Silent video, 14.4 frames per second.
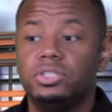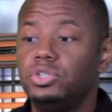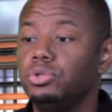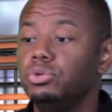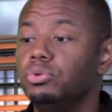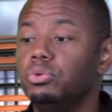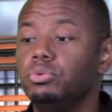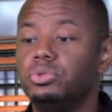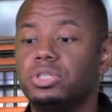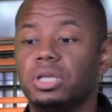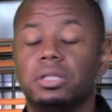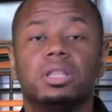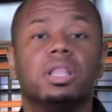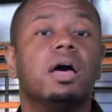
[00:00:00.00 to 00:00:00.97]

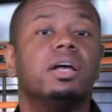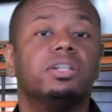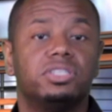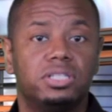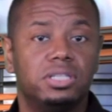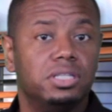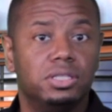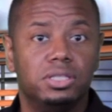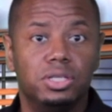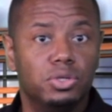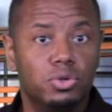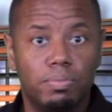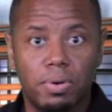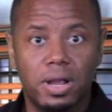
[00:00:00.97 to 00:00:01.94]
to launch
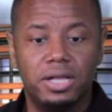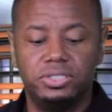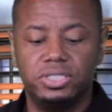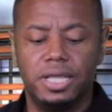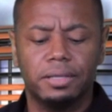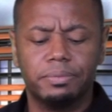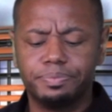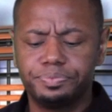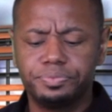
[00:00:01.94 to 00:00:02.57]
the new project.